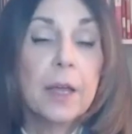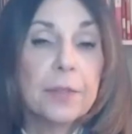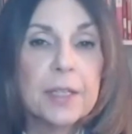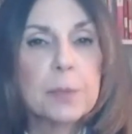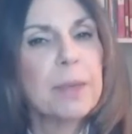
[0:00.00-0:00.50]

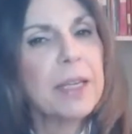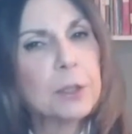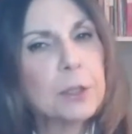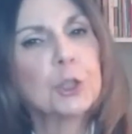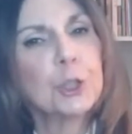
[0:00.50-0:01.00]
there's been
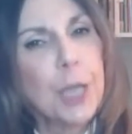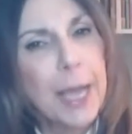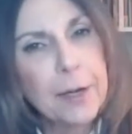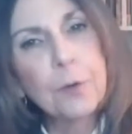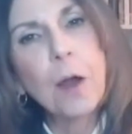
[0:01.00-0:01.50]
a
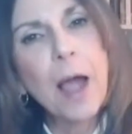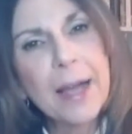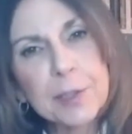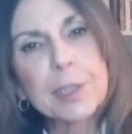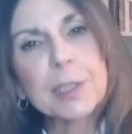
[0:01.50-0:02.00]

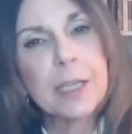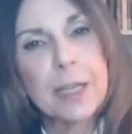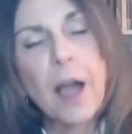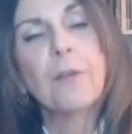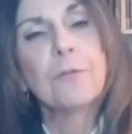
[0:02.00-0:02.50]

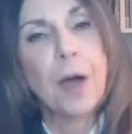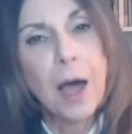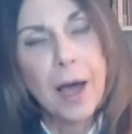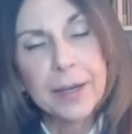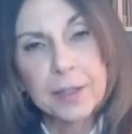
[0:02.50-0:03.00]
generosity of
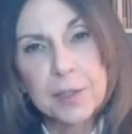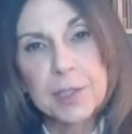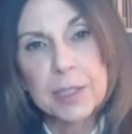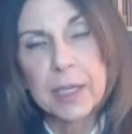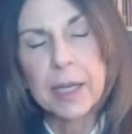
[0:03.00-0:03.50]

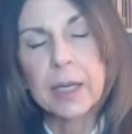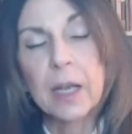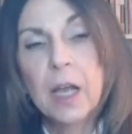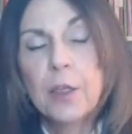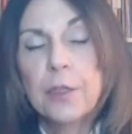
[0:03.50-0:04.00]
honesty,
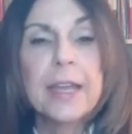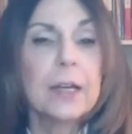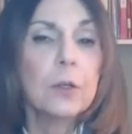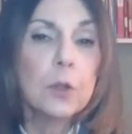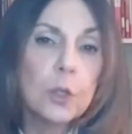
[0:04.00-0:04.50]

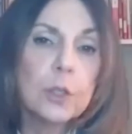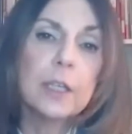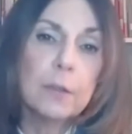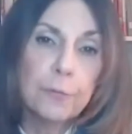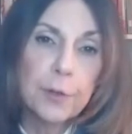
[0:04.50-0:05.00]
they're
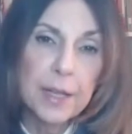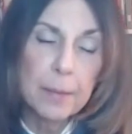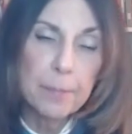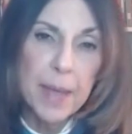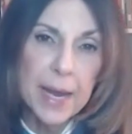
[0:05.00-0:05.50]
looking for
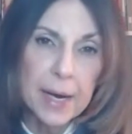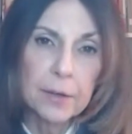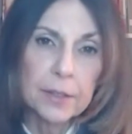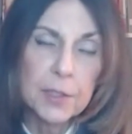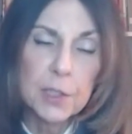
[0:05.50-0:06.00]
their
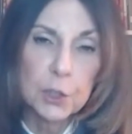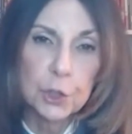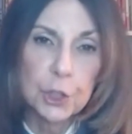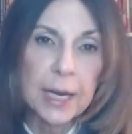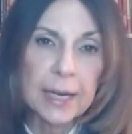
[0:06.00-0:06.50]
parents to
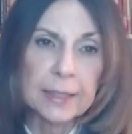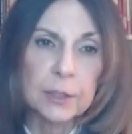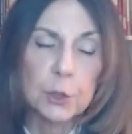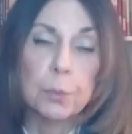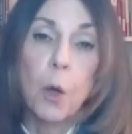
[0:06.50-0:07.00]

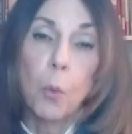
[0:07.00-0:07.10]
change.